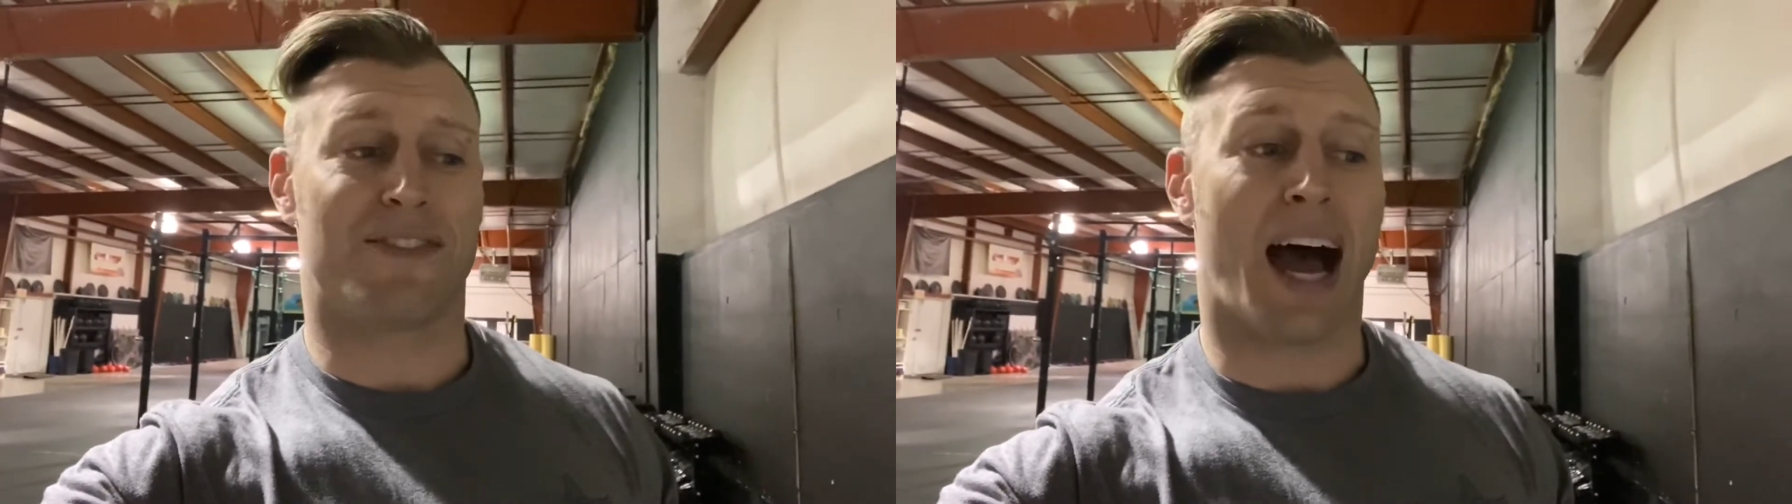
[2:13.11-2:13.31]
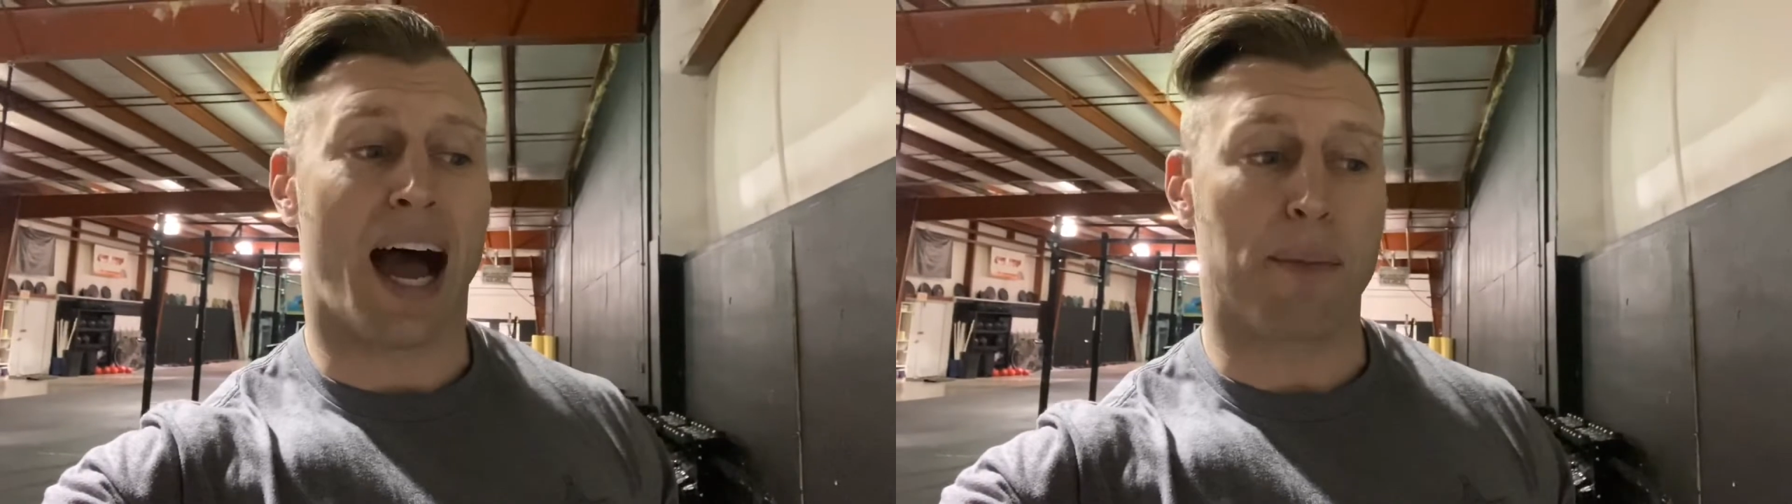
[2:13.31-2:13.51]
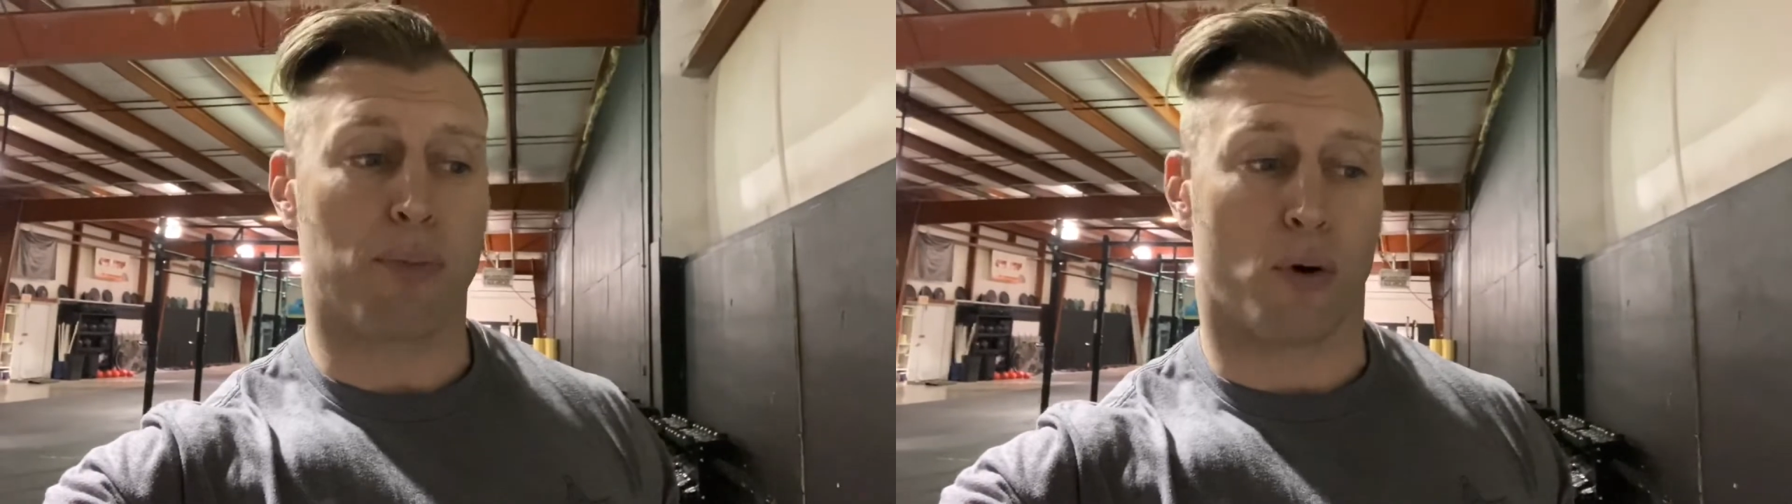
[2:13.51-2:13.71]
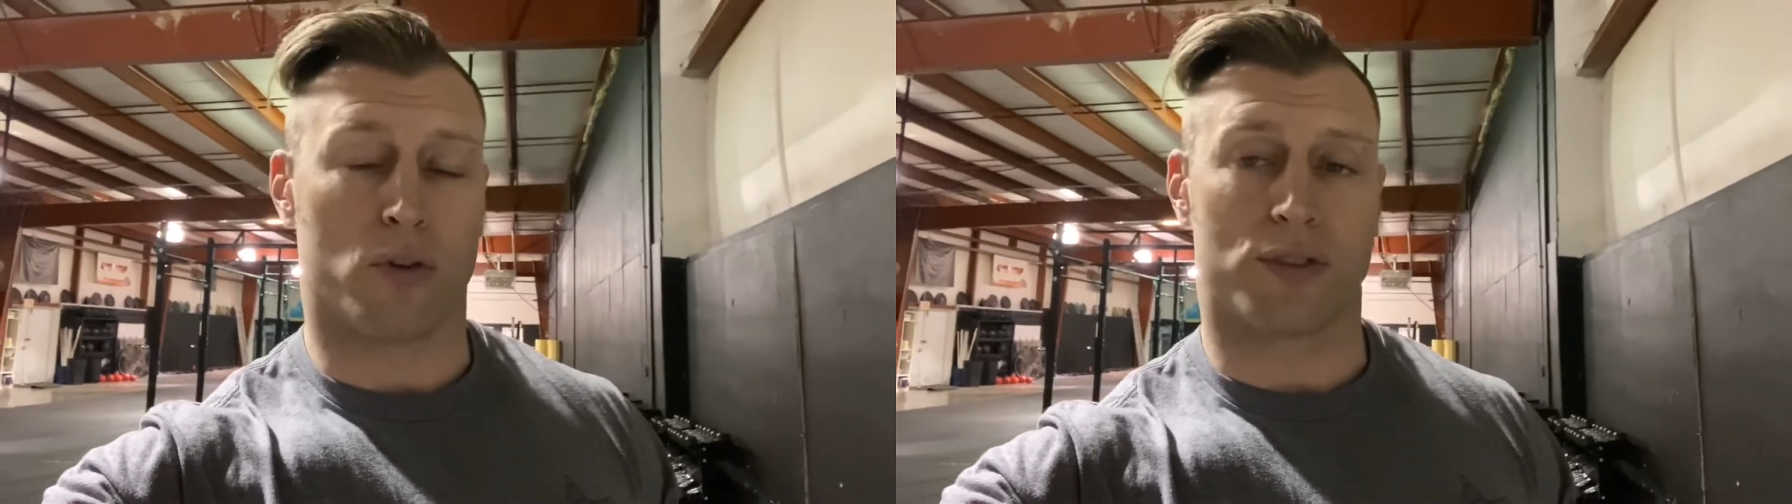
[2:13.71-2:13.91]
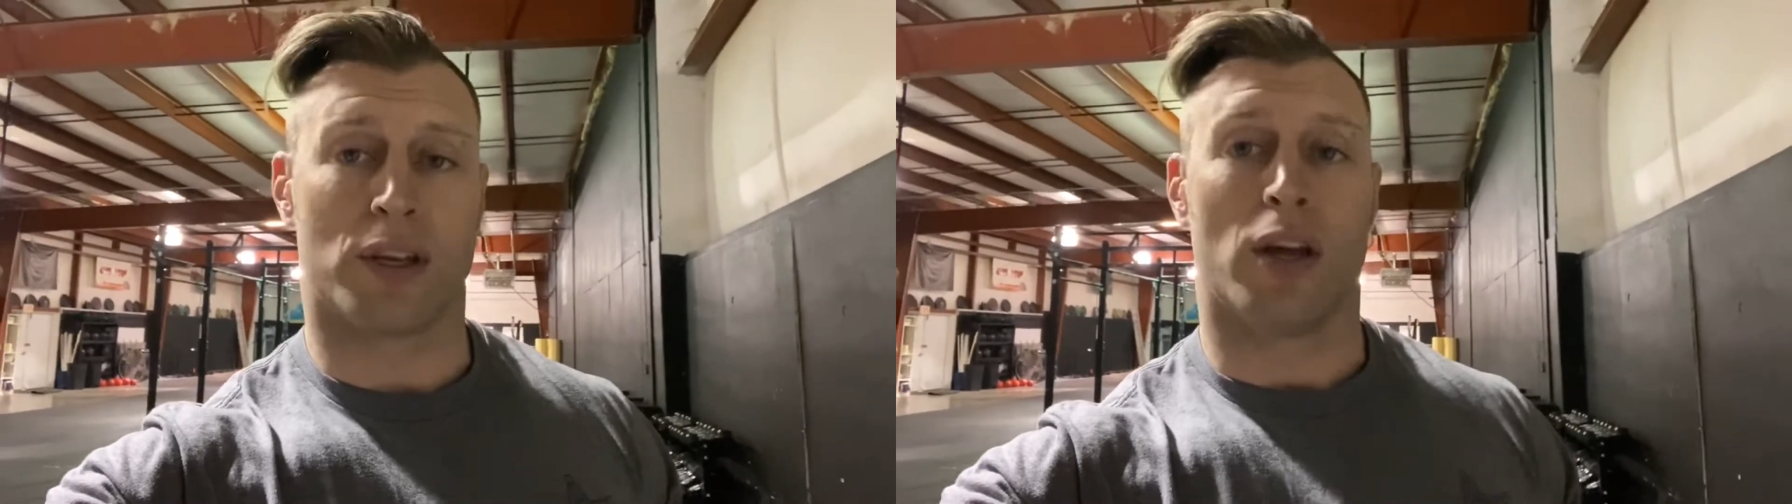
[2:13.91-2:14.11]
high
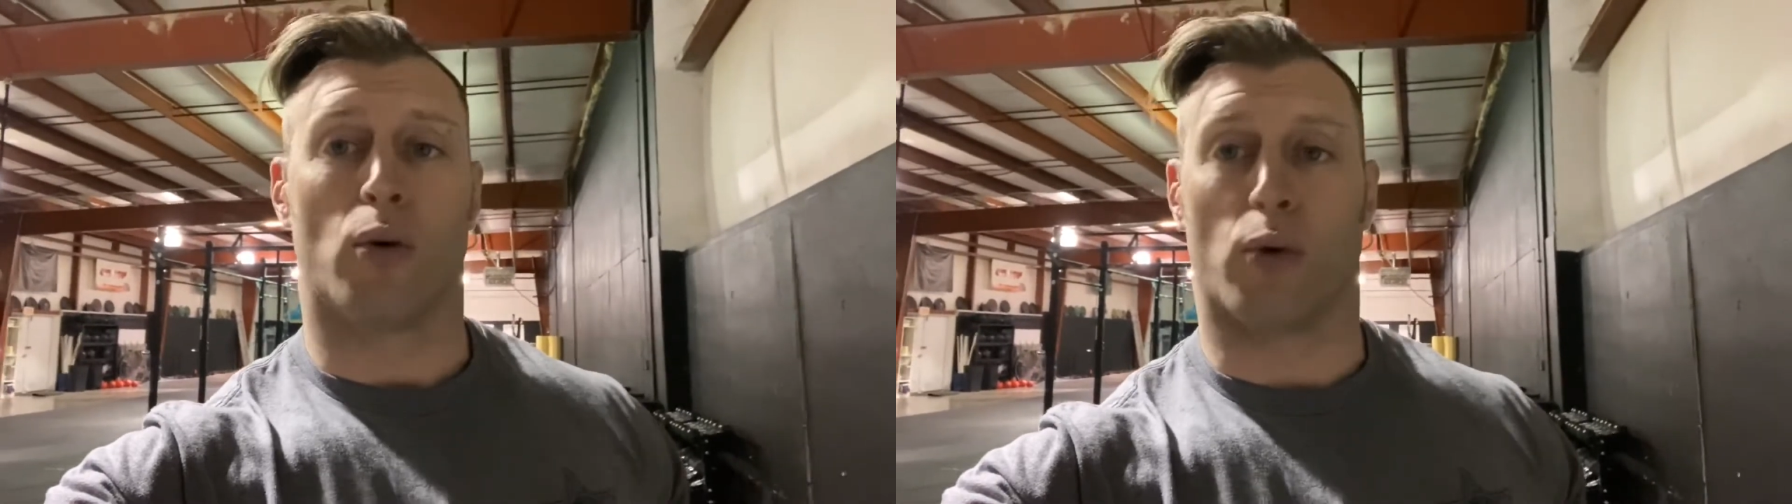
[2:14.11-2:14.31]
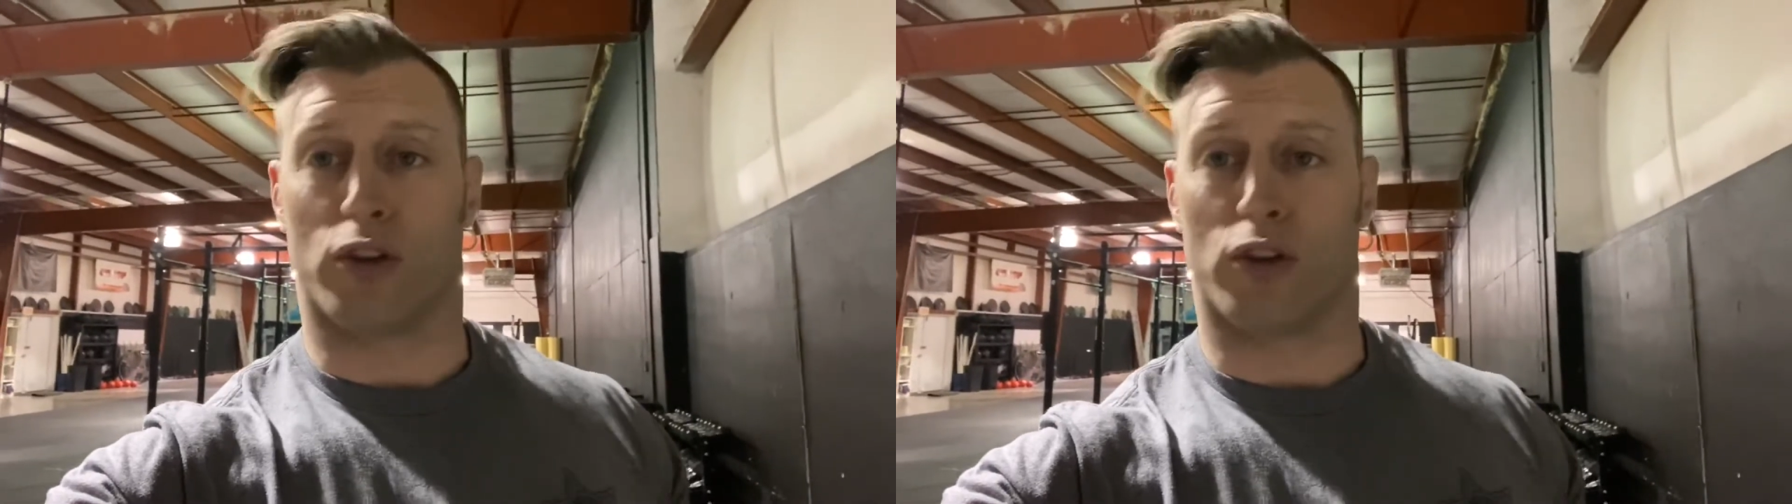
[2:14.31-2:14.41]
pulls with